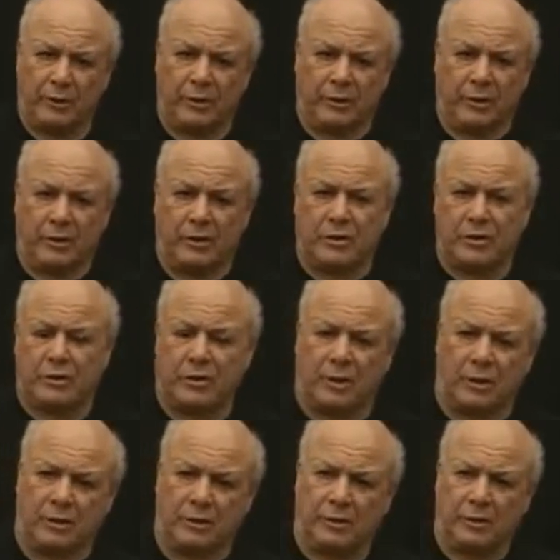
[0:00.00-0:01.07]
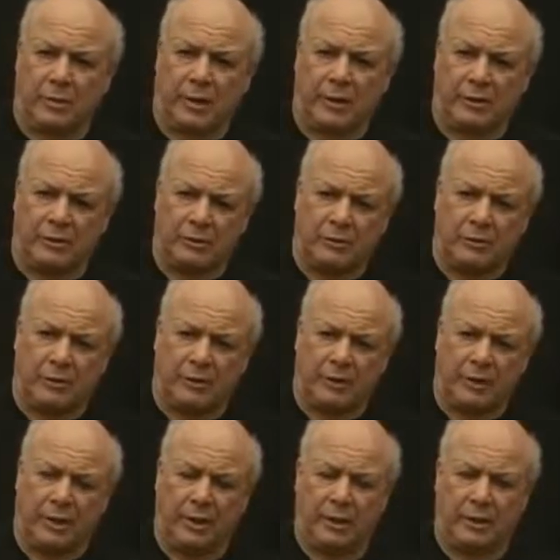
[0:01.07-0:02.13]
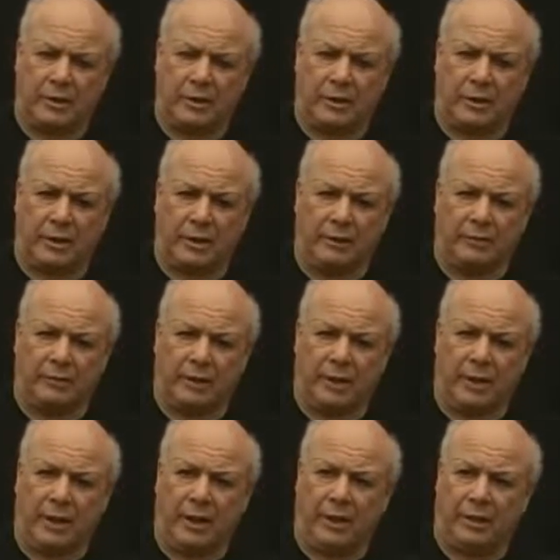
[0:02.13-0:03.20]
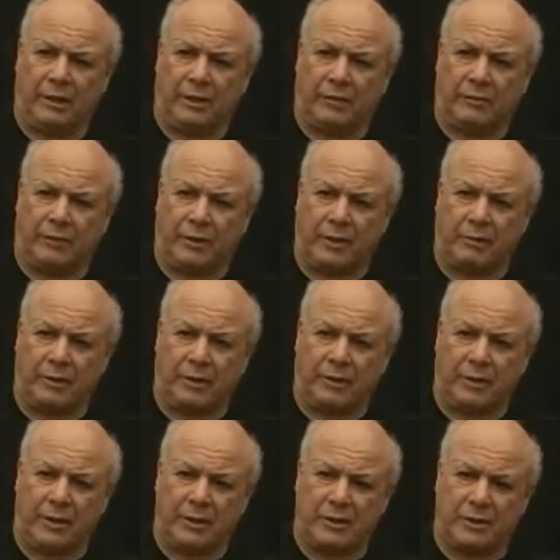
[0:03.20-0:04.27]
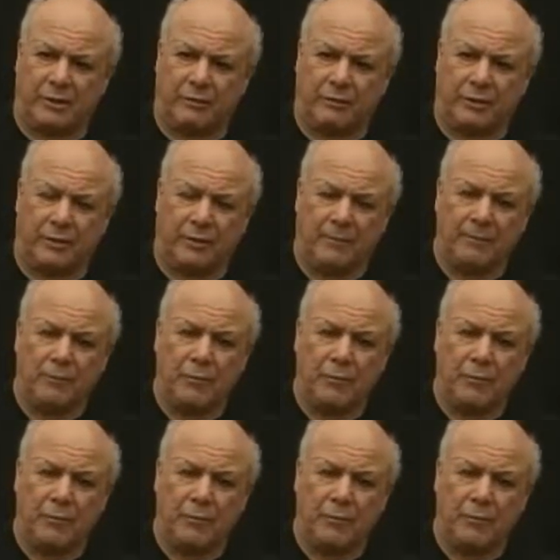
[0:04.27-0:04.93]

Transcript: You're going to struggle your way through the thing, and it's going to get very anal and very retentive and